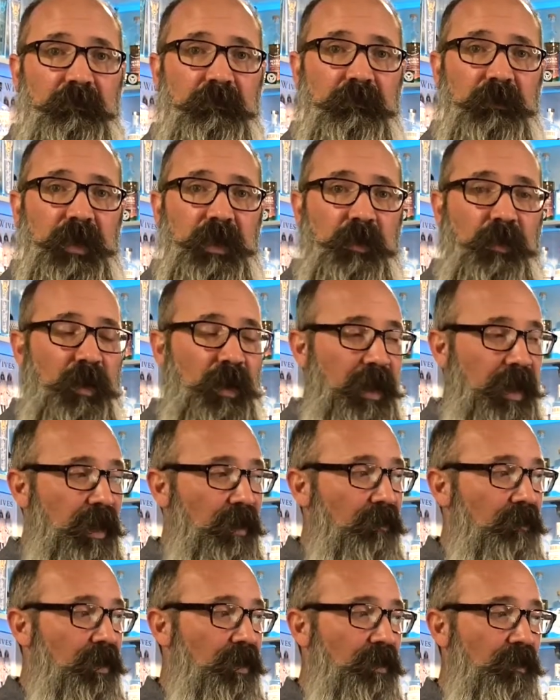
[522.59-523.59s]
you want to get
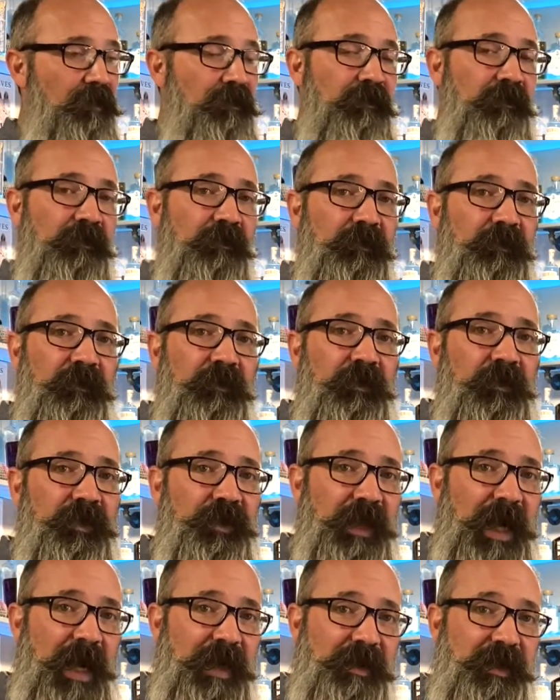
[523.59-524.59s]
real
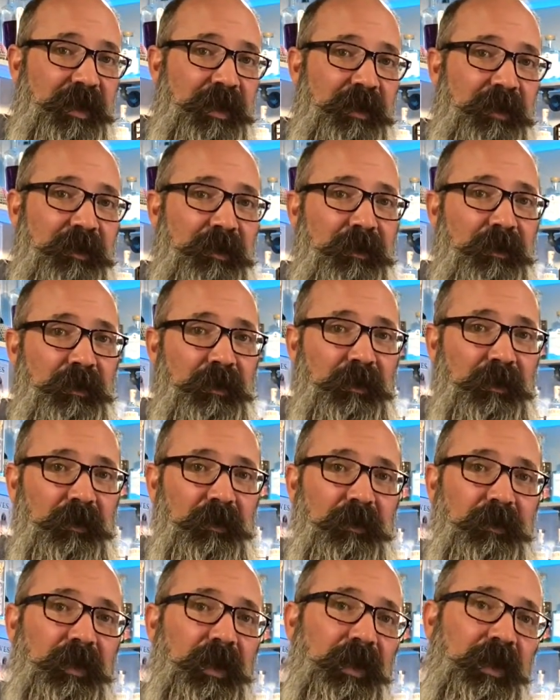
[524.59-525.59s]
sassy
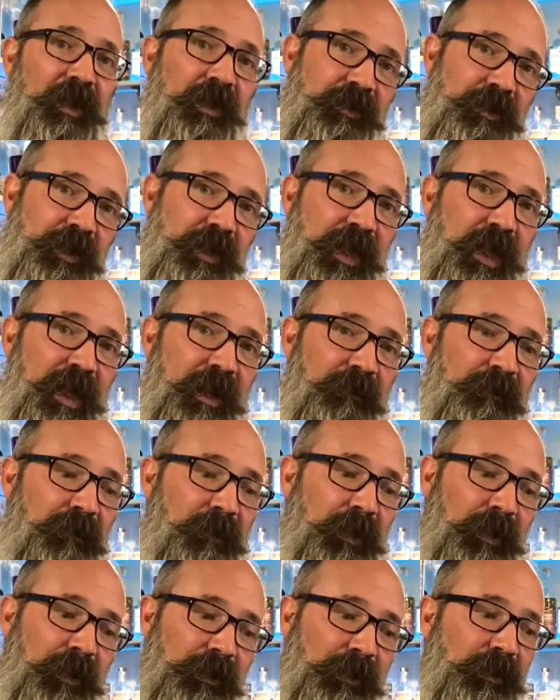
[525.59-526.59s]
get a country time,
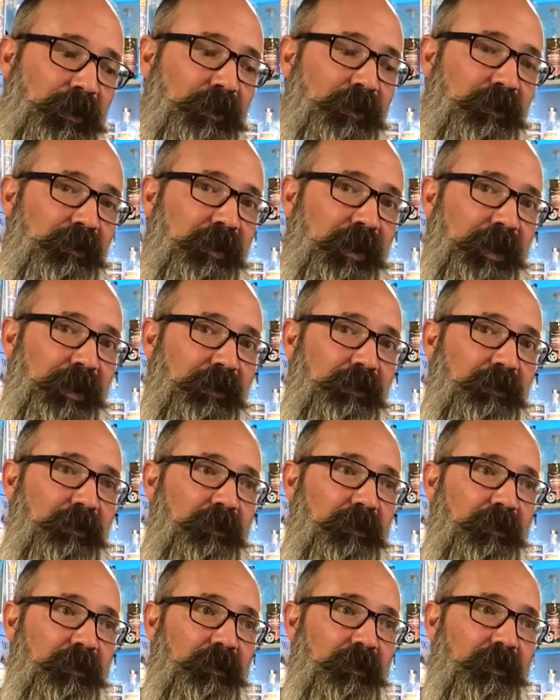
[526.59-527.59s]
like,
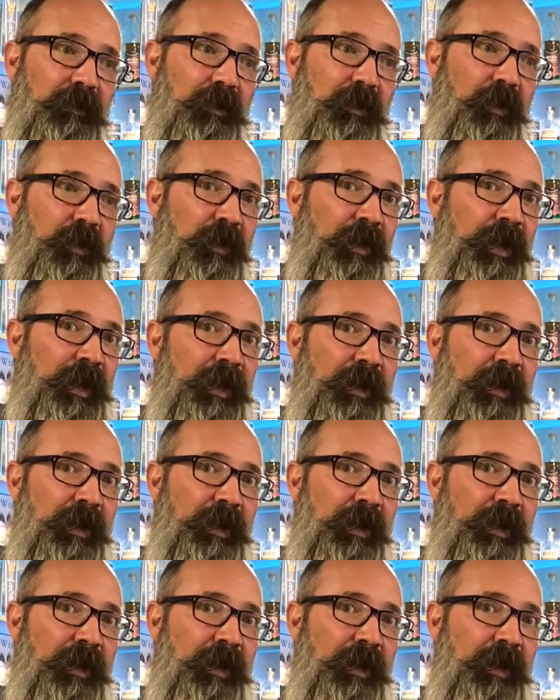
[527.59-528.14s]
or any,